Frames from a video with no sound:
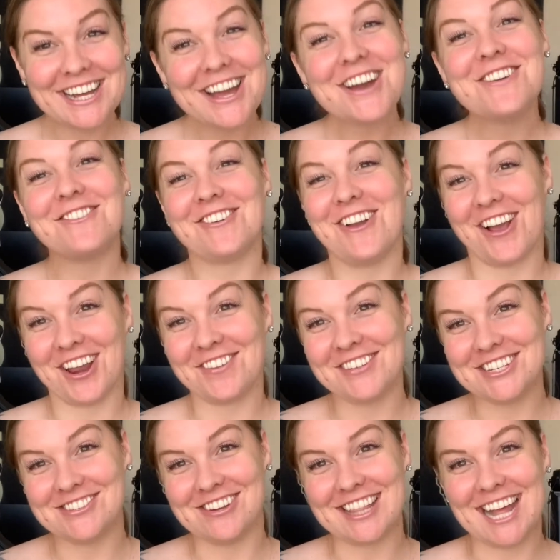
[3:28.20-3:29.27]
we're not gonna be
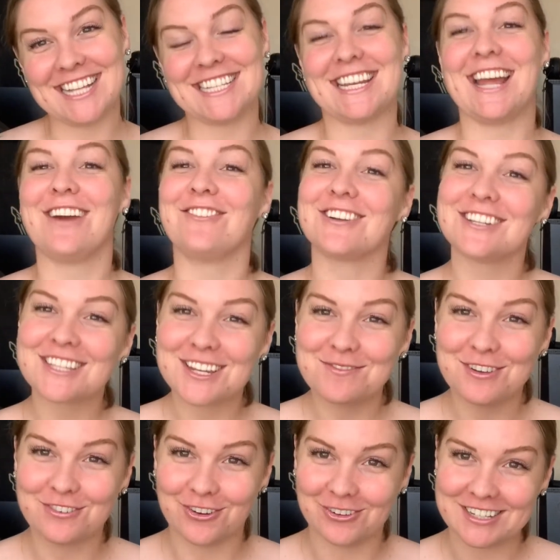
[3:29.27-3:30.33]
doing that today. We're just gonna be
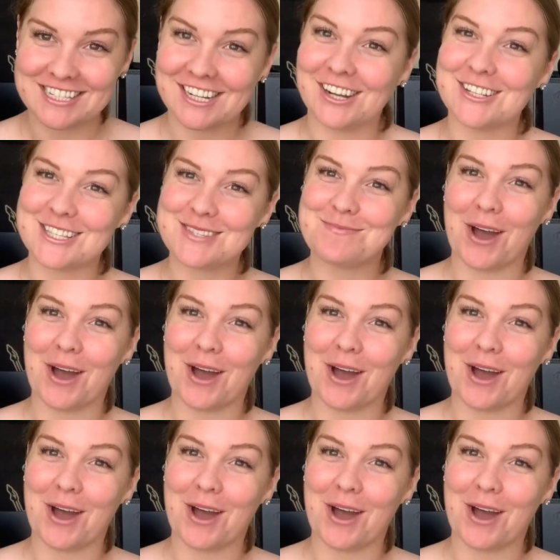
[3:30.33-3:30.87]
focusing on spot. We